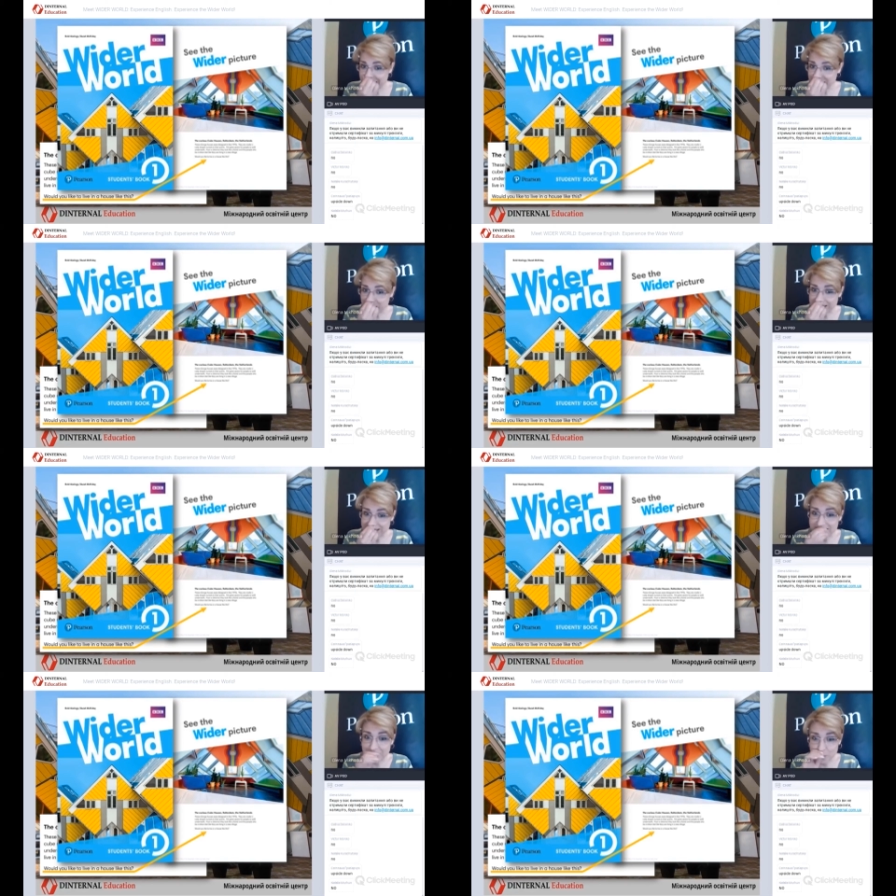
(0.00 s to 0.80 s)
you can
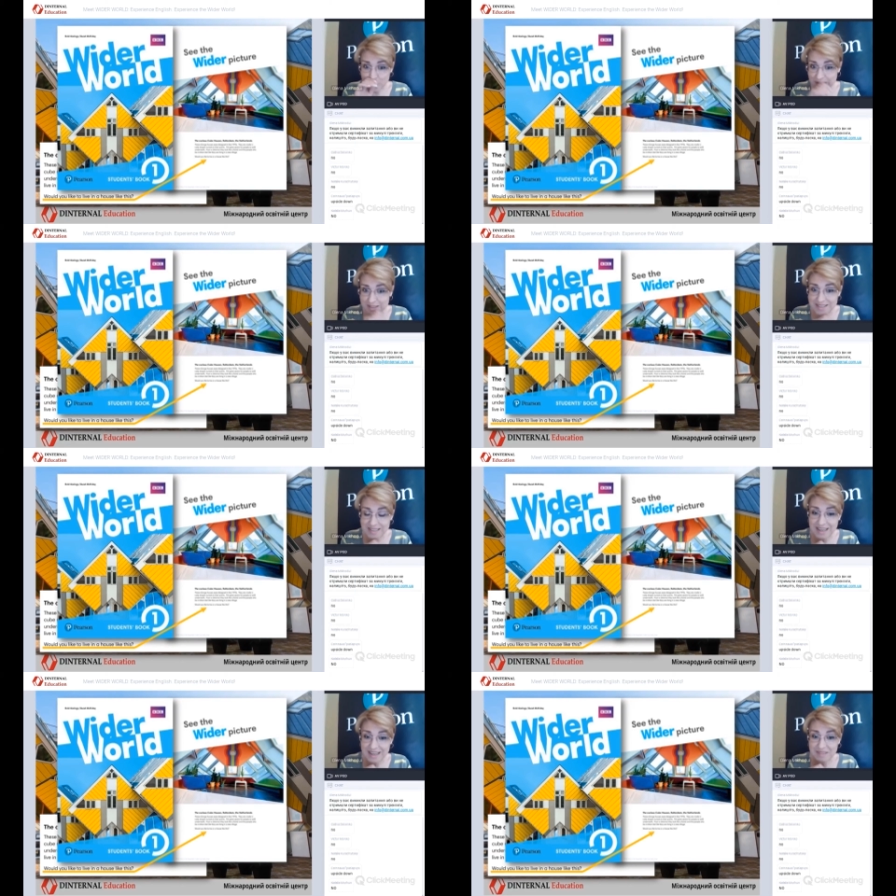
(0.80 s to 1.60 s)
see what
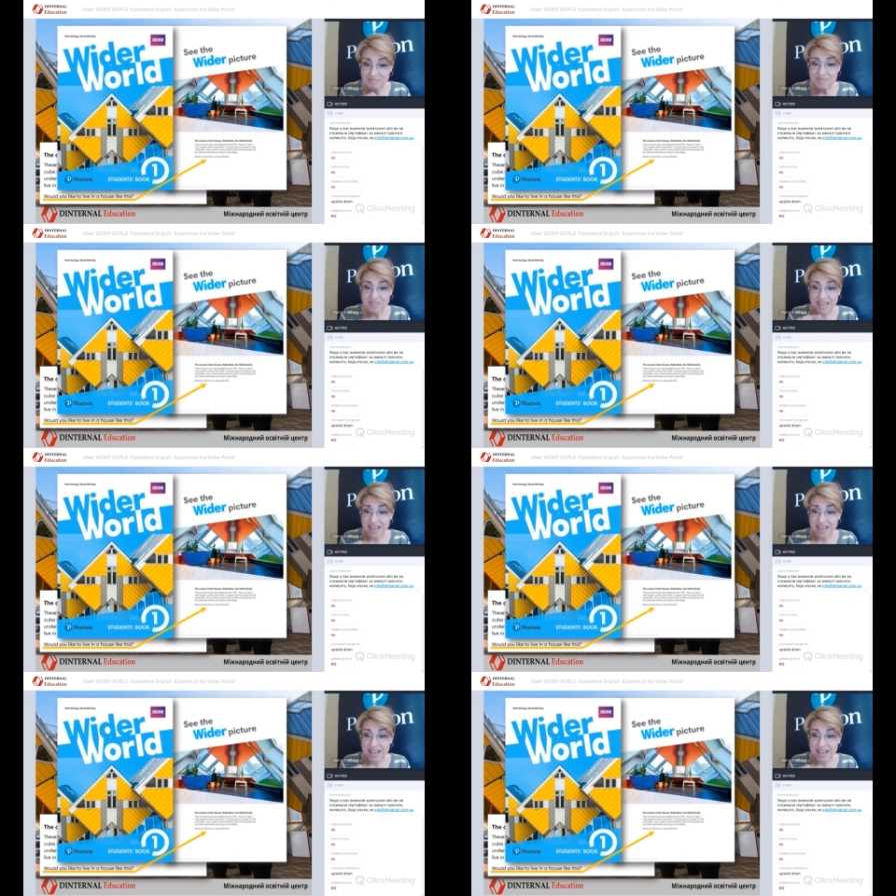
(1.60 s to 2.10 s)
the